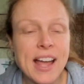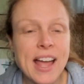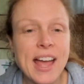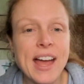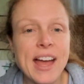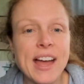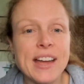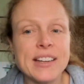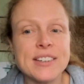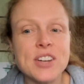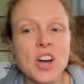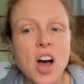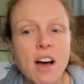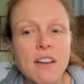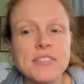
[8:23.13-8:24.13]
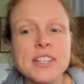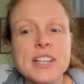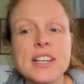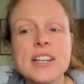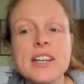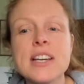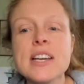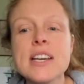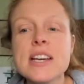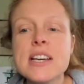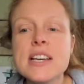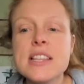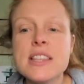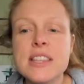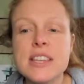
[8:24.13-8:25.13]
And often
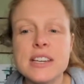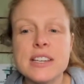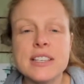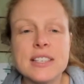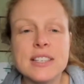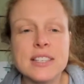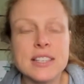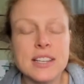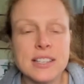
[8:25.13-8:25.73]
this